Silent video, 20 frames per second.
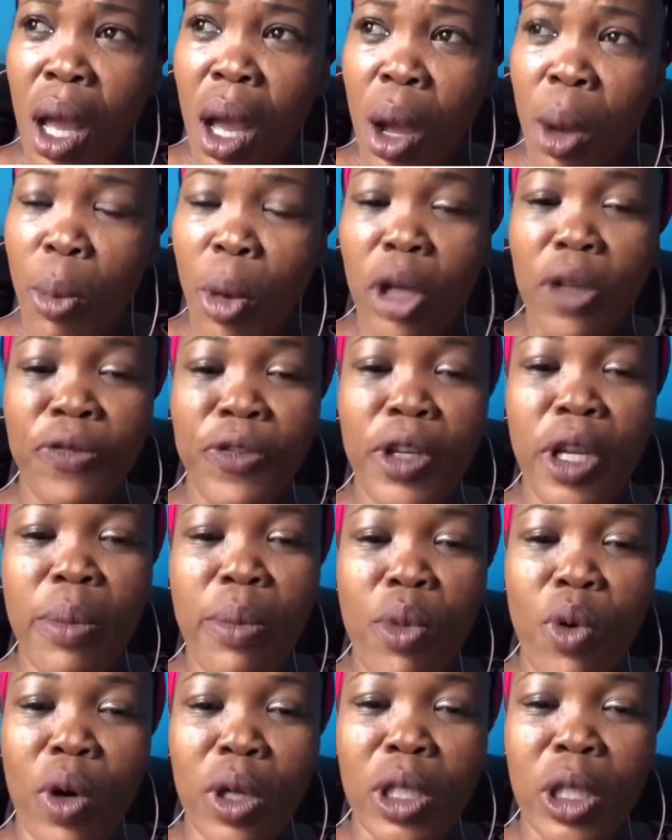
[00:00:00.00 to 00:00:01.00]
But for the
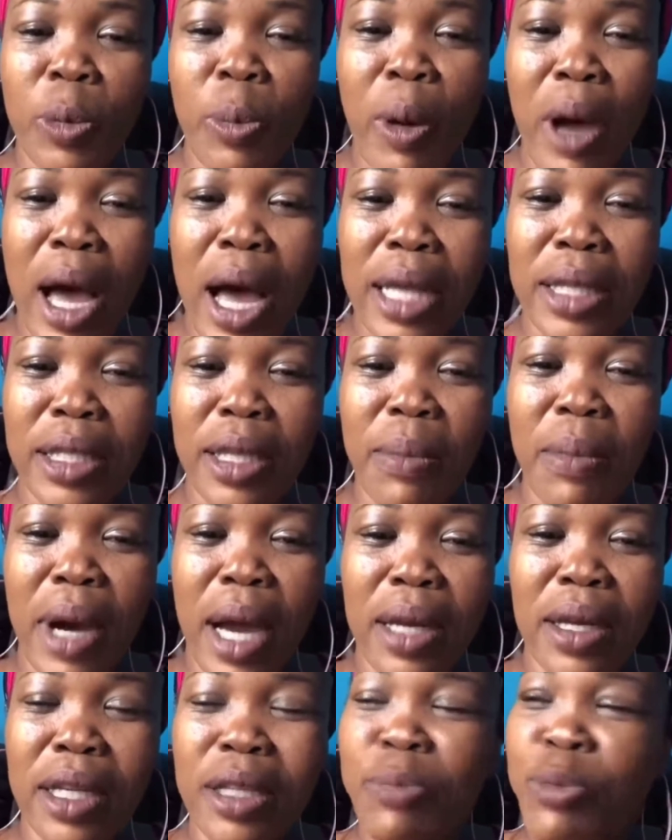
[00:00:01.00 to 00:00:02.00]
most part, the
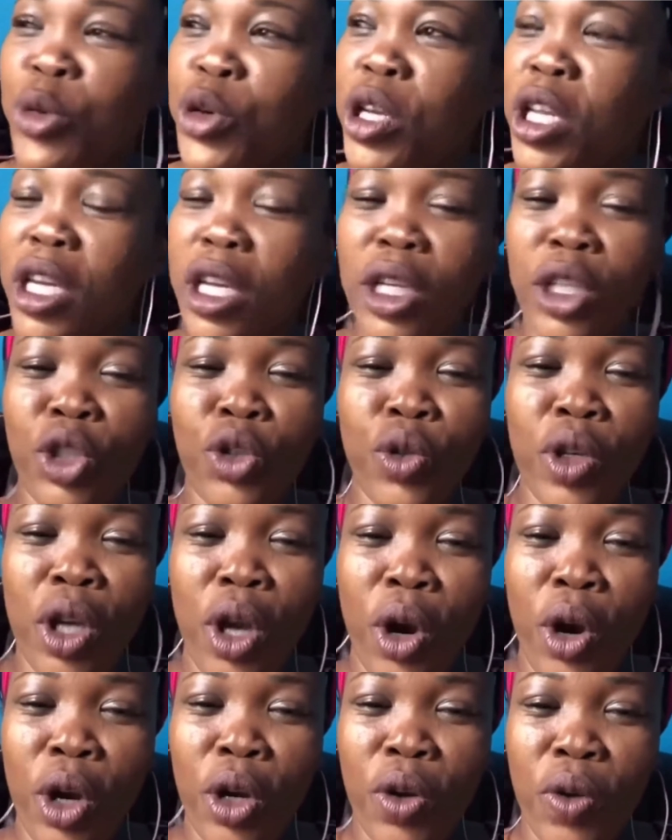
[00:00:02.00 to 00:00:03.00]
man he predict a
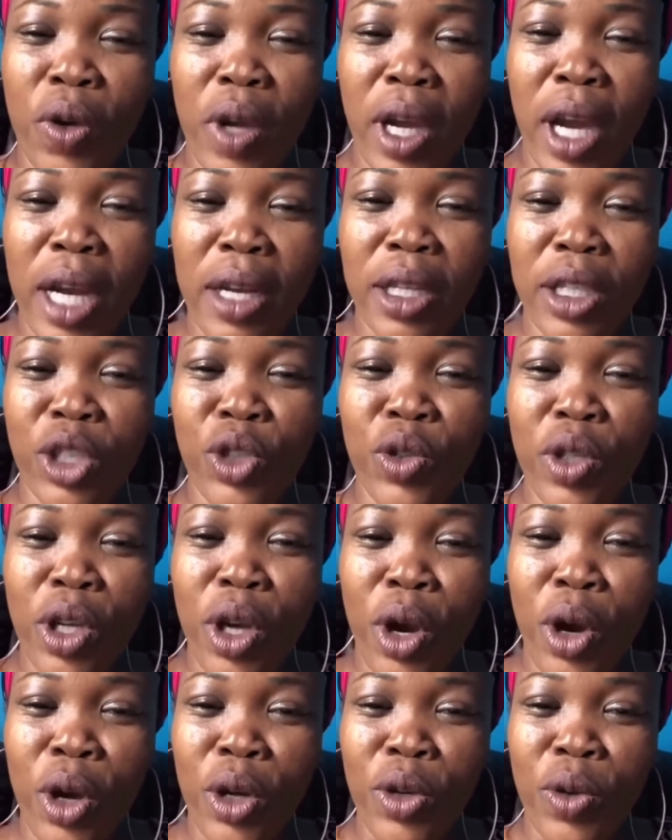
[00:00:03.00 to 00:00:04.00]
3 earthquake and a
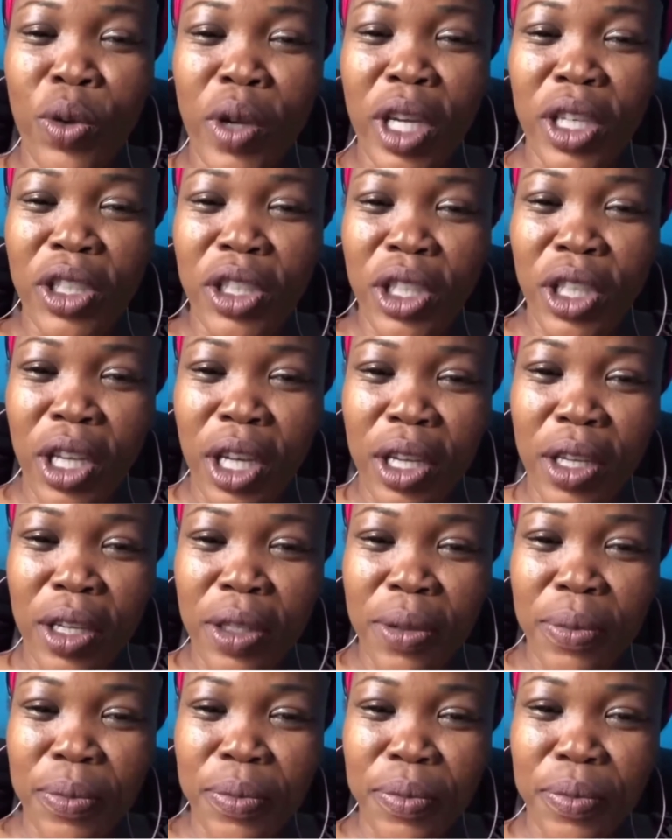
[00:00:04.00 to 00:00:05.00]
3 earthquake shake.
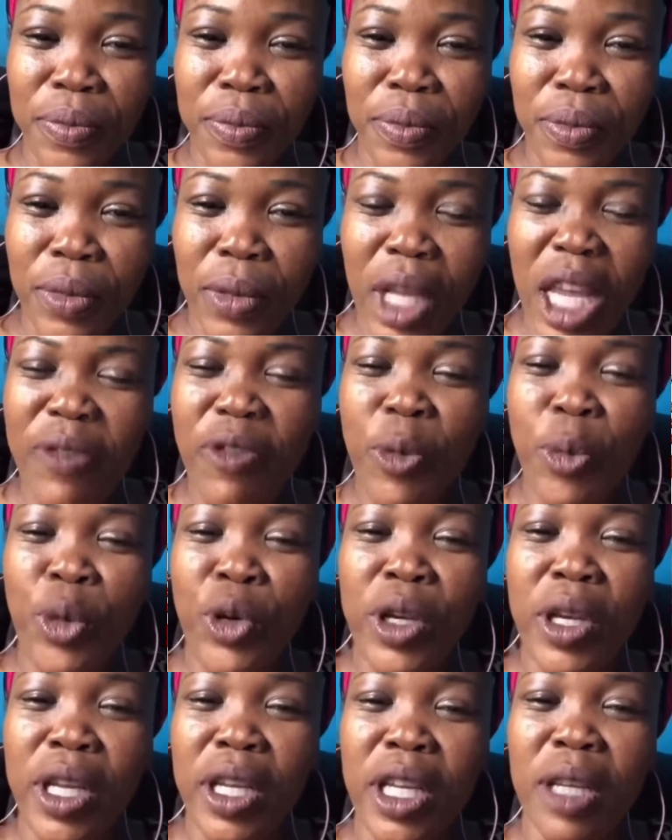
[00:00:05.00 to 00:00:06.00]
Never
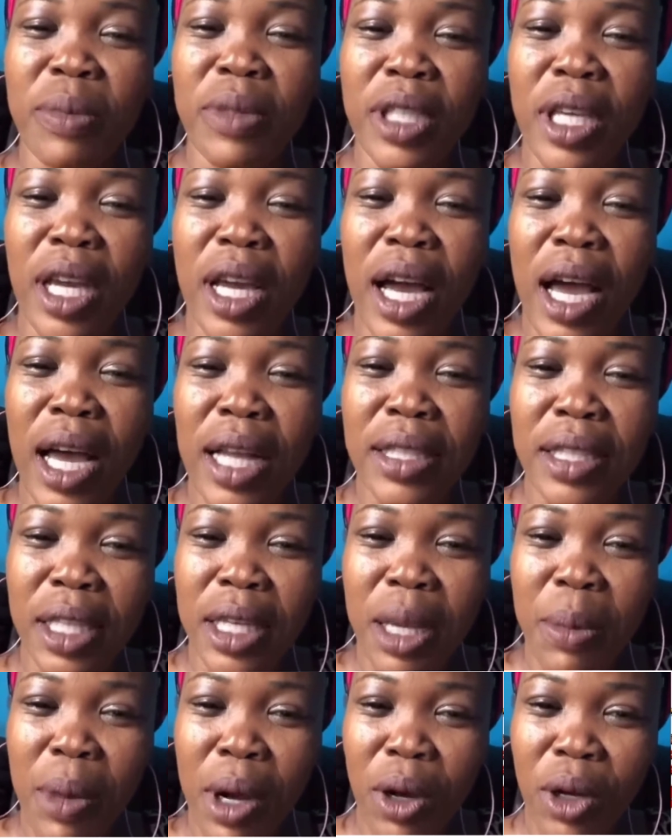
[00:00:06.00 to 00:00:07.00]
predict him say God
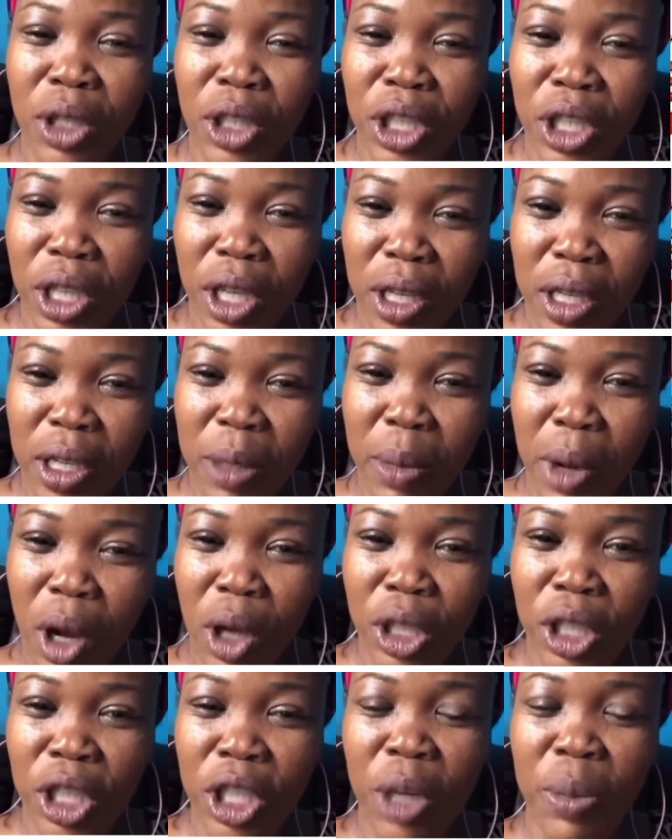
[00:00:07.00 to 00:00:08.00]
said them a go shake. Him a
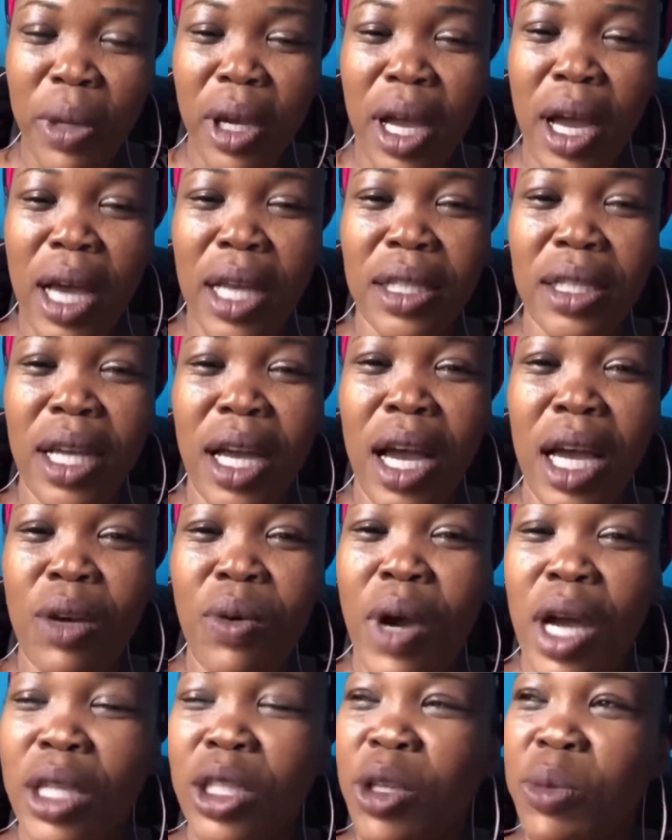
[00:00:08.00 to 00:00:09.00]
go shake because
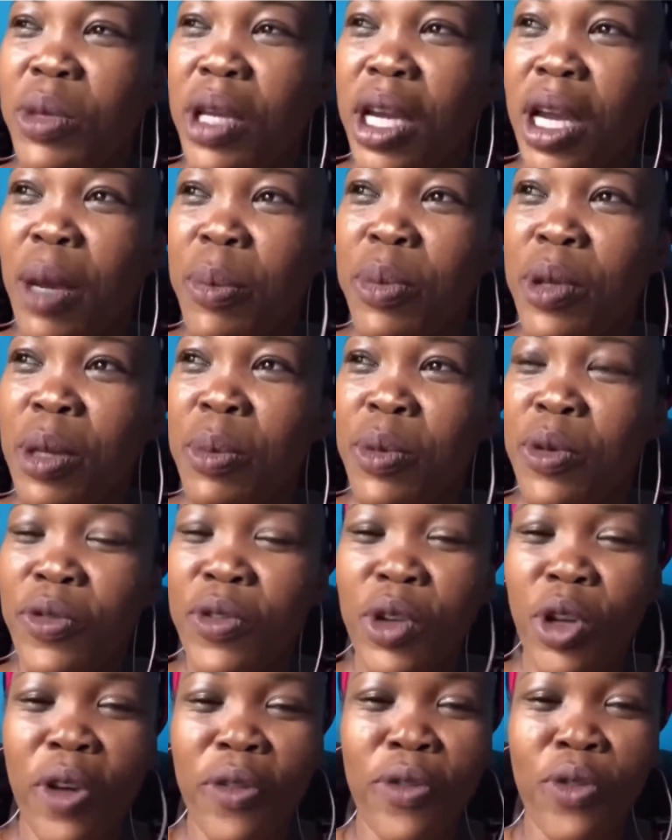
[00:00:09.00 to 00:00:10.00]
God want Jamaica people
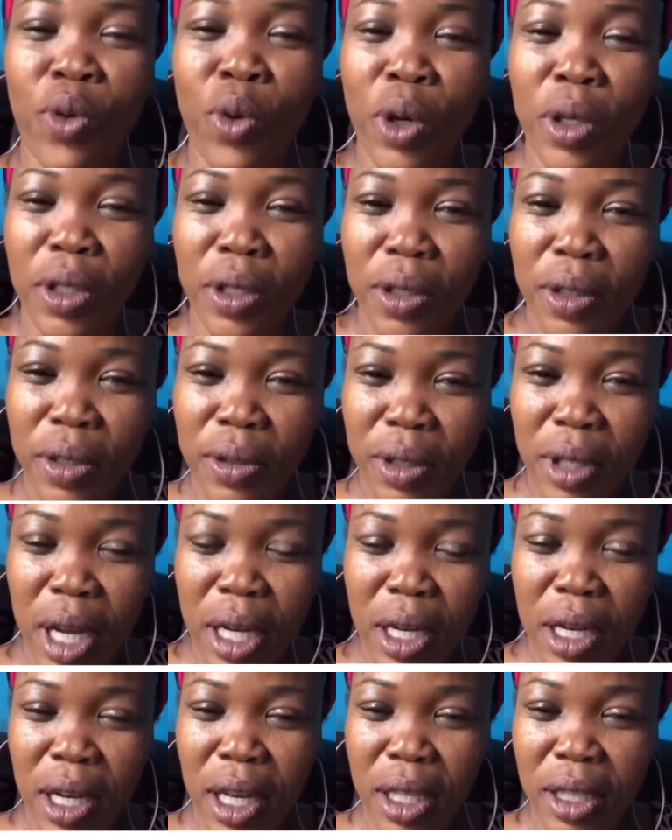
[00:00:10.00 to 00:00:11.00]
to not vote in
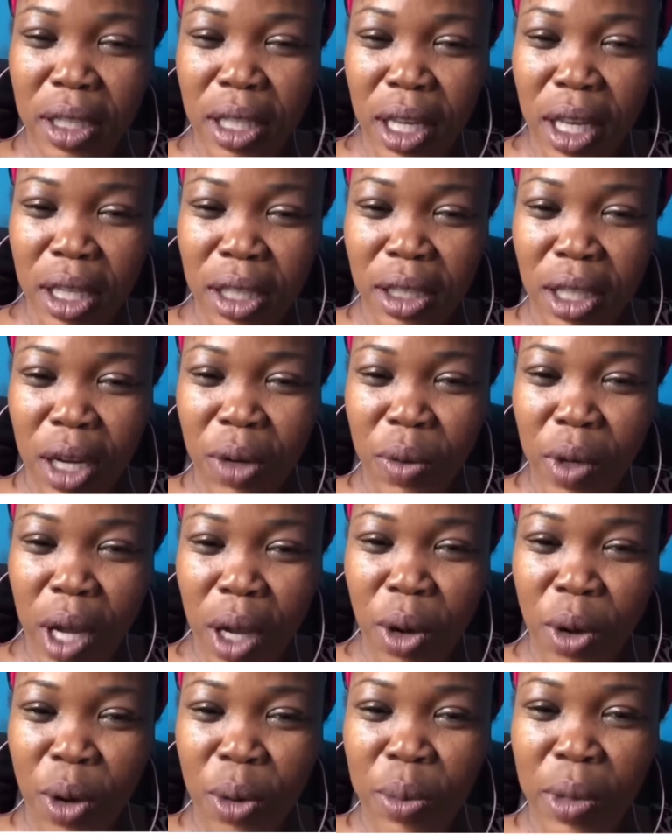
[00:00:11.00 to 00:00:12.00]
the next election where
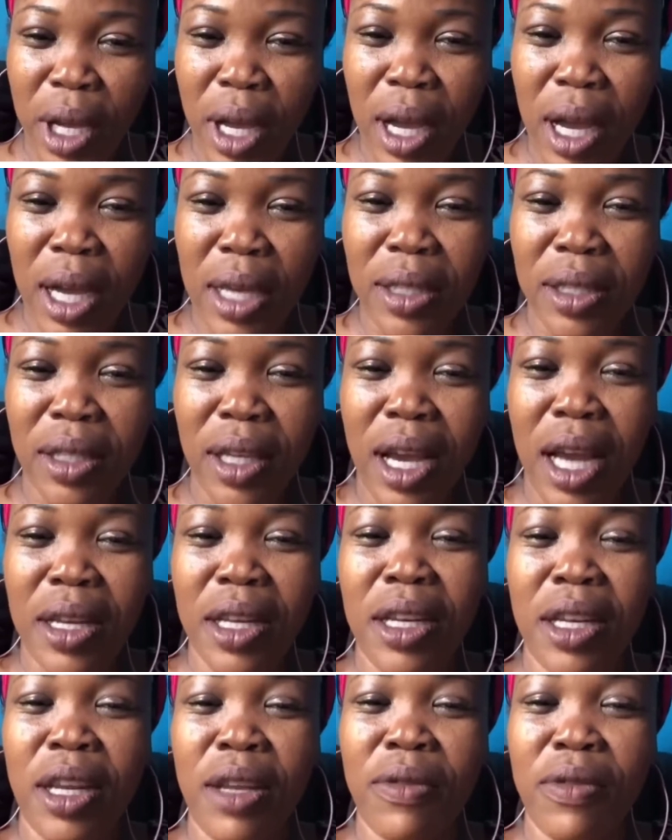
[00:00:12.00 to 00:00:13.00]
I come because of
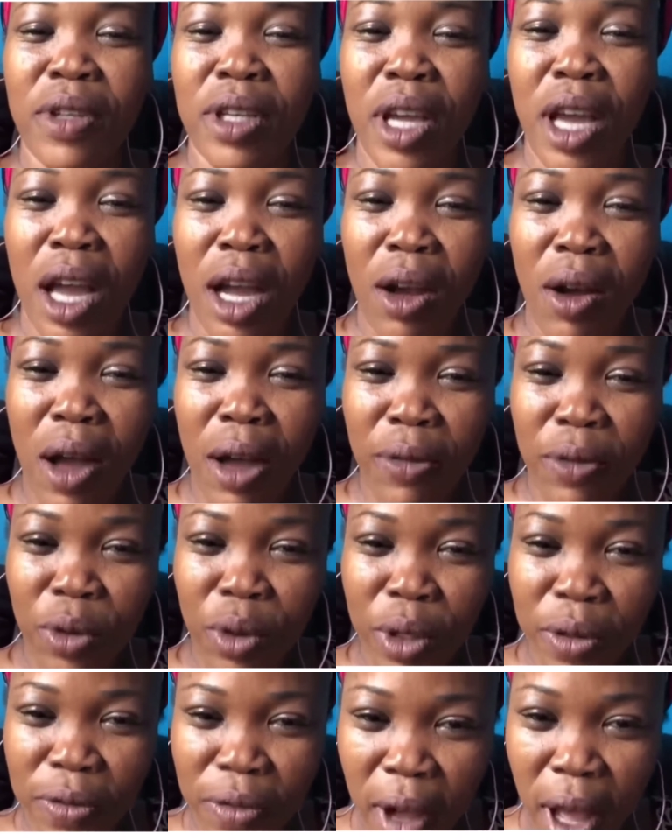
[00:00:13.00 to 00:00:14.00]
the devil you are going to
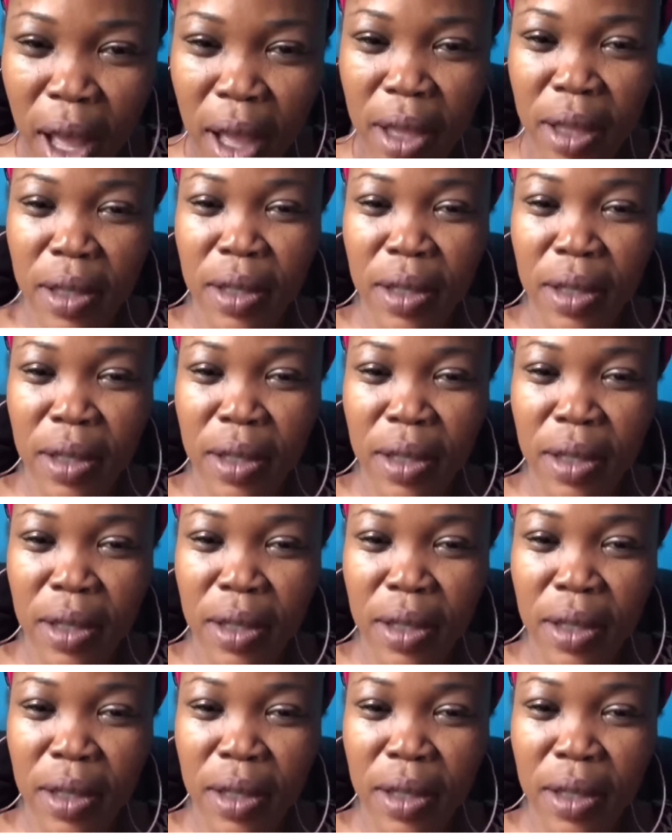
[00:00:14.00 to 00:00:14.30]
vote for.